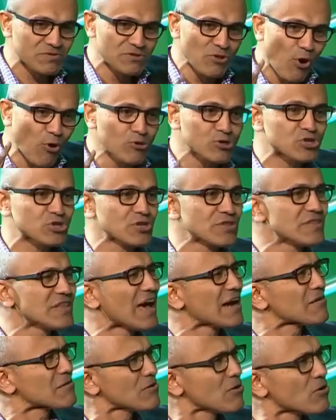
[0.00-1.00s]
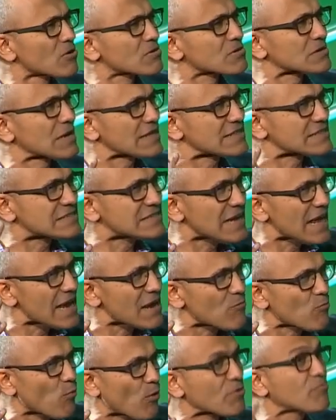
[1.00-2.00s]
notion that, look, let's take
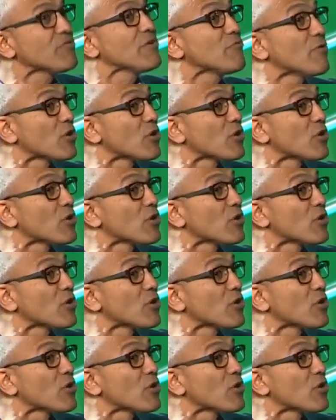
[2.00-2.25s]
what